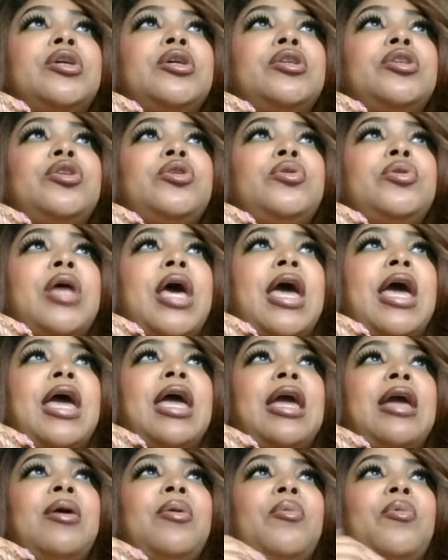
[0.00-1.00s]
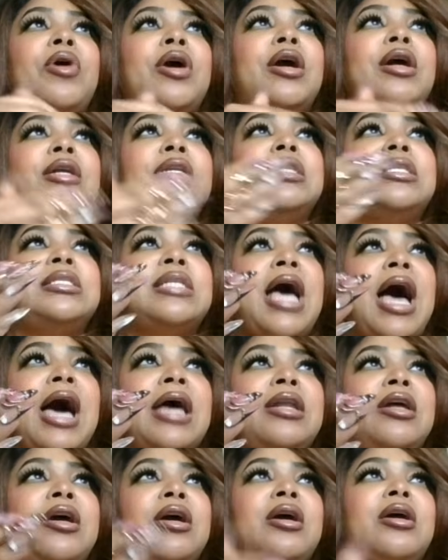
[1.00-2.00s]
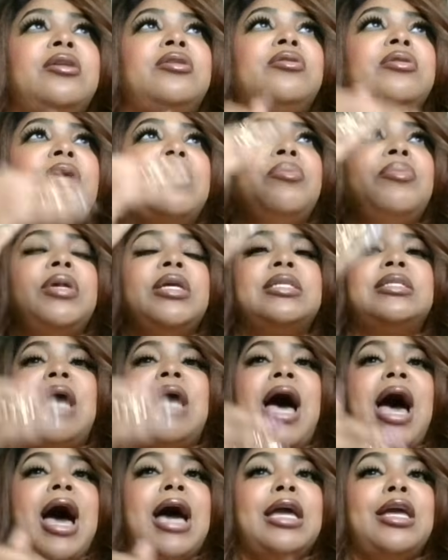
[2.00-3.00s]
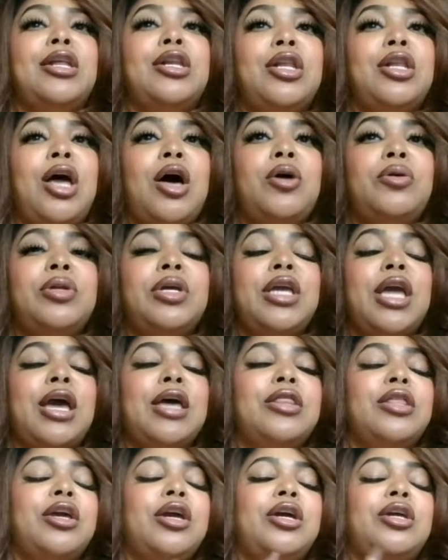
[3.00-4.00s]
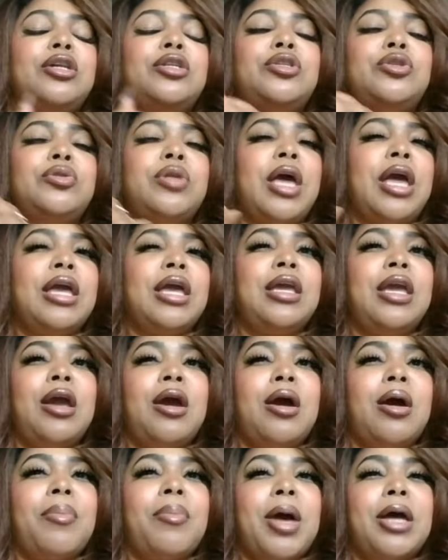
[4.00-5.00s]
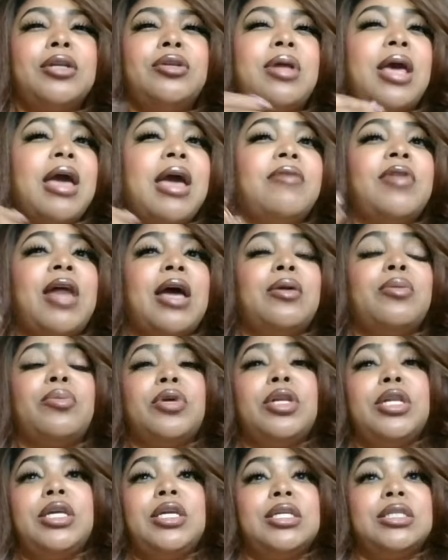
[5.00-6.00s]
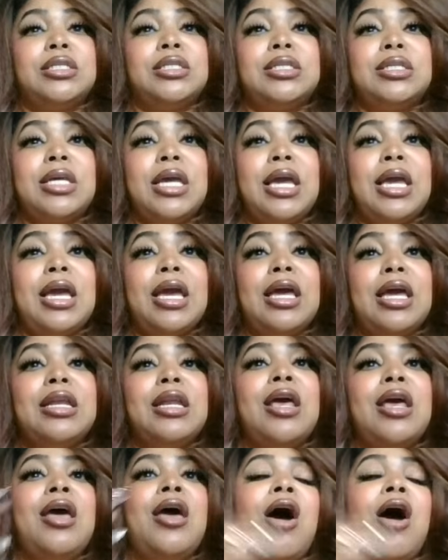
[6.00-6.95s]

Do they wear designer? Do they mix high and low together? Do they care about, do they have like really good skin?